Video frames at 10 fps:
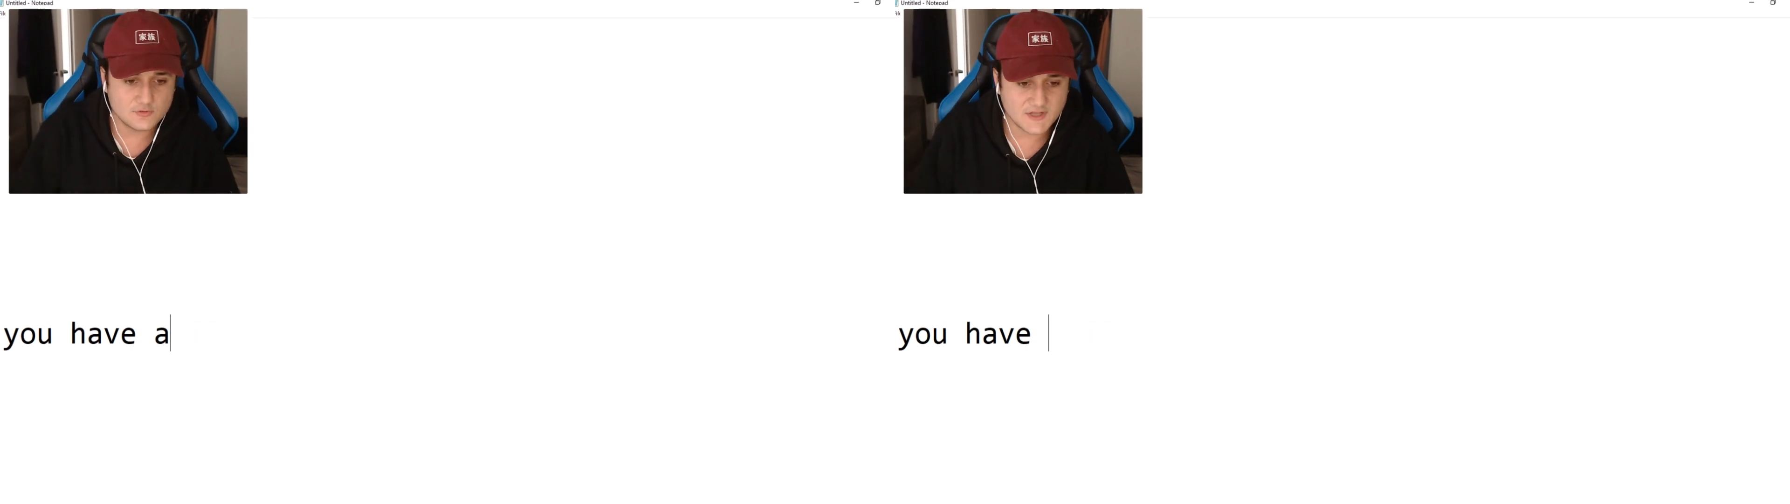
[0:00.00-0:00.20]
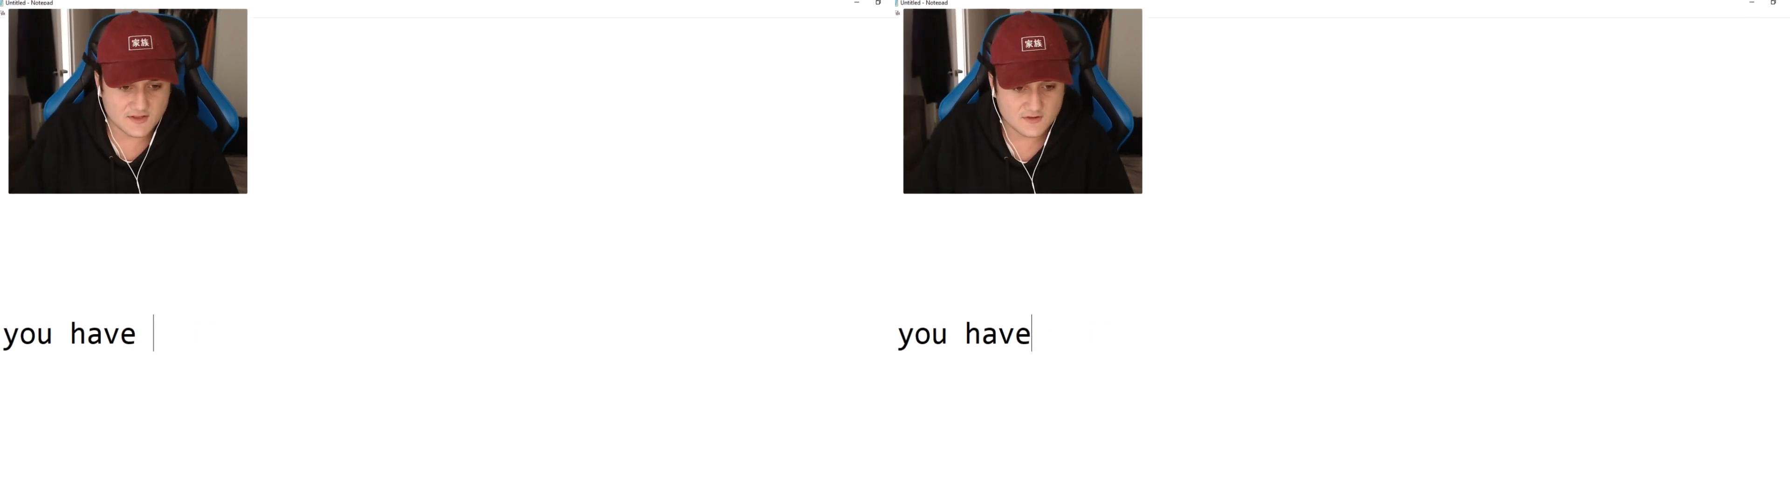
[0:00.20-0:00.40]

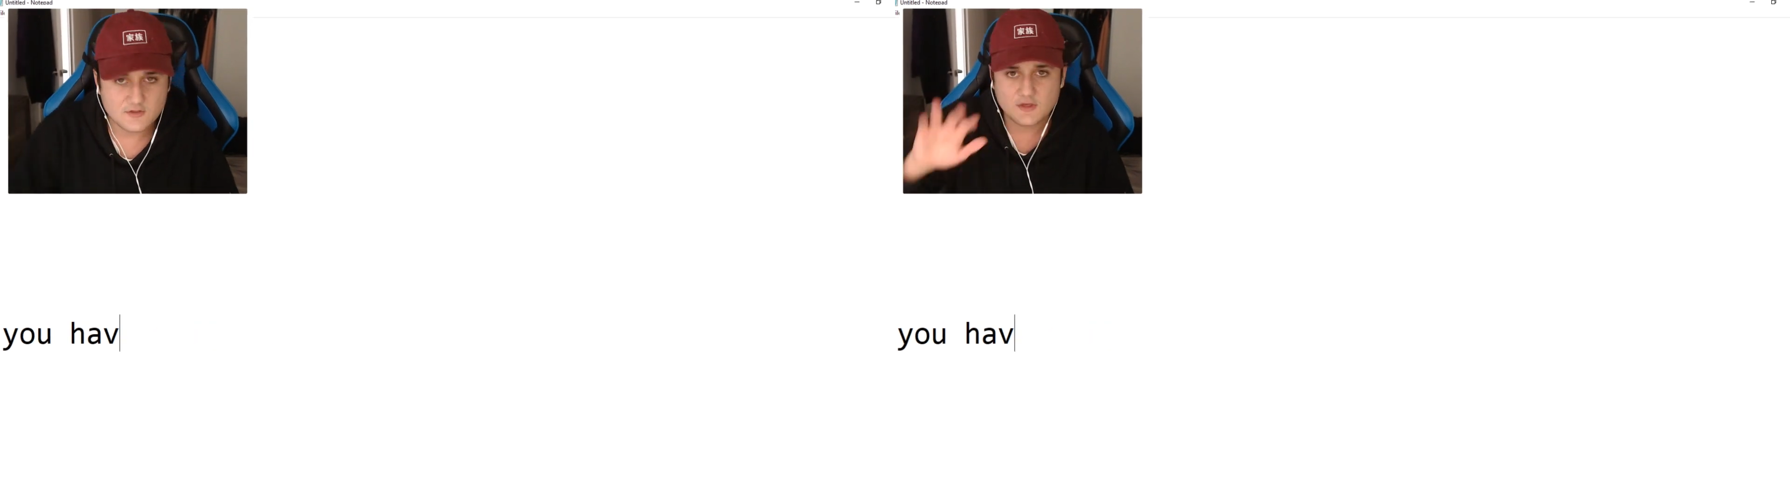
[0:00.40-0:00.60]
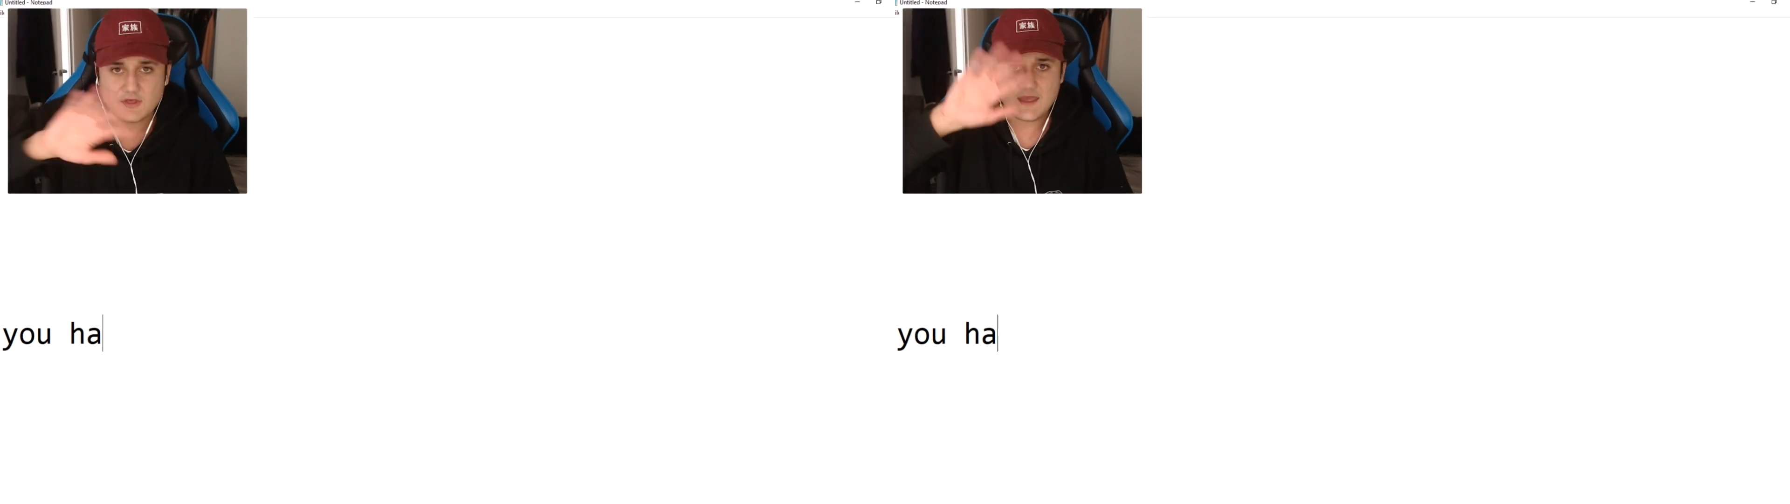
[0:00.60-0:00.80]
Like,
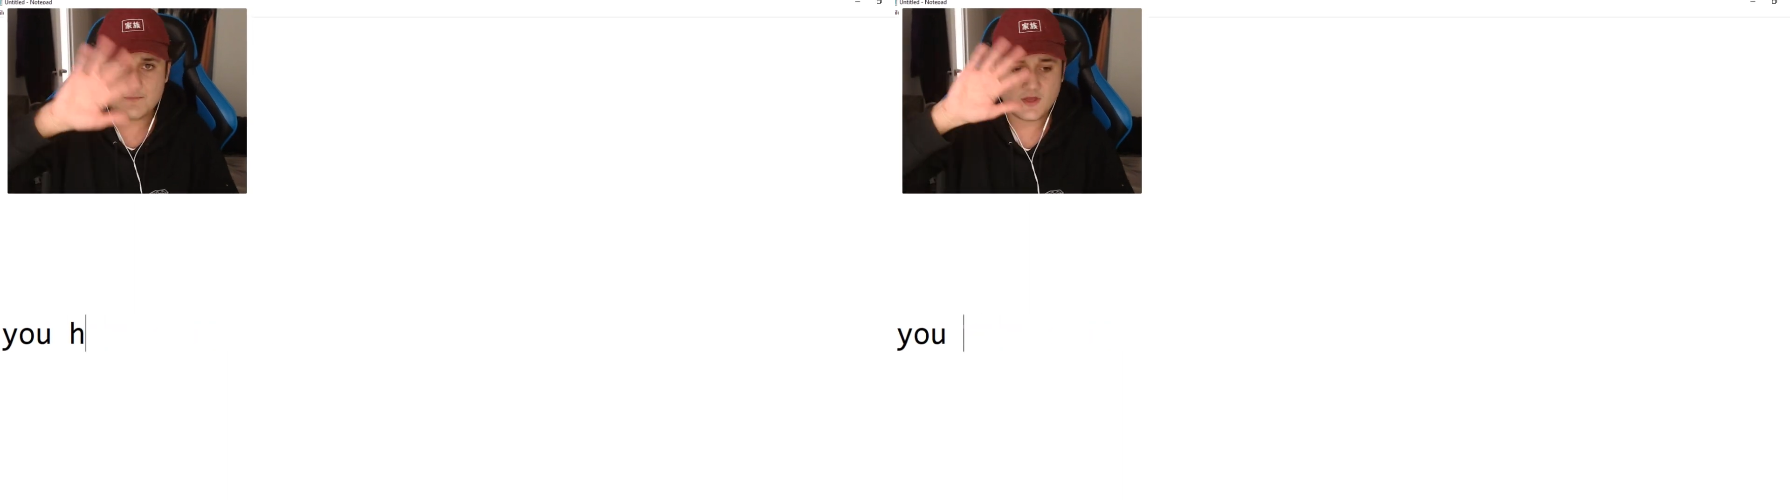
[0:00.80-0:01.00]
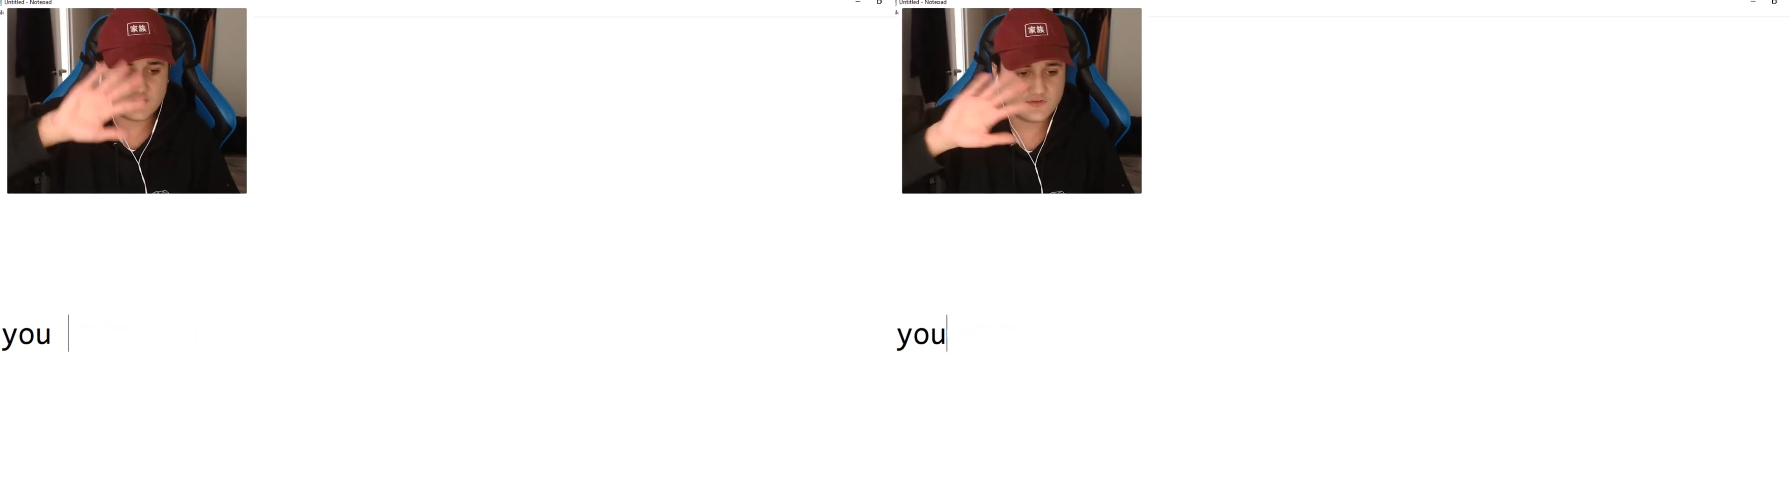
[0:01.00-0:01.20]

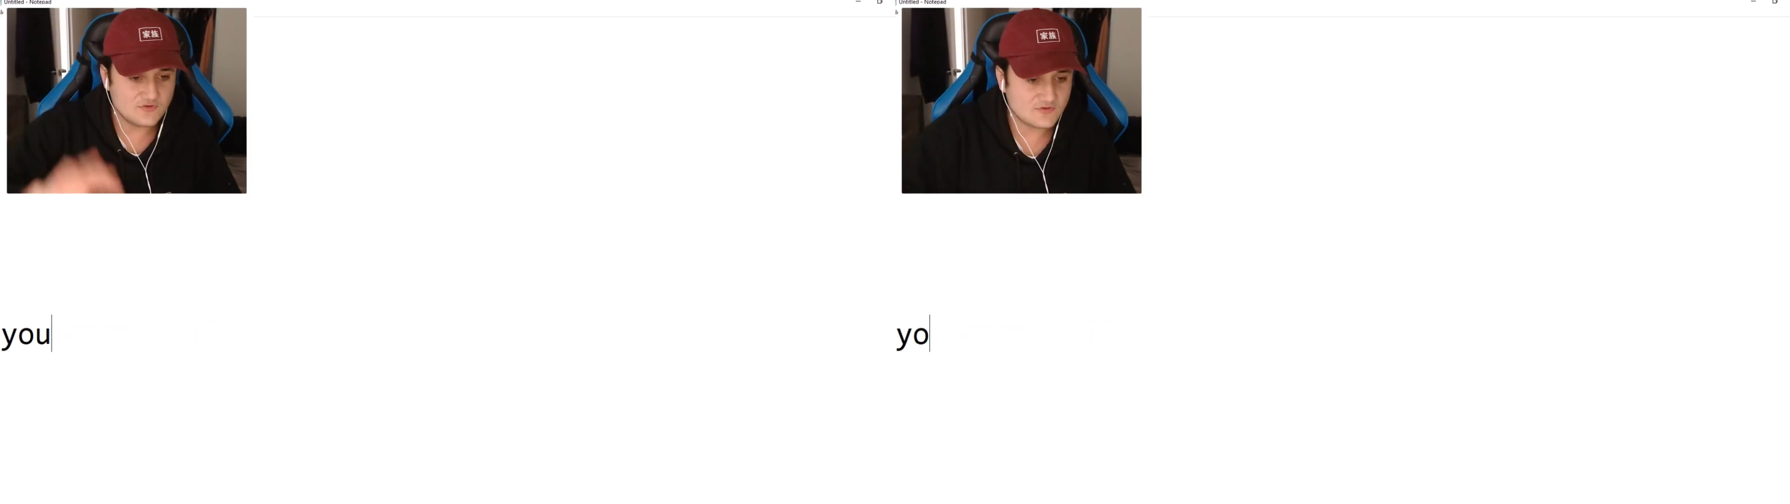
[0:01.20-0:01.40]
and do you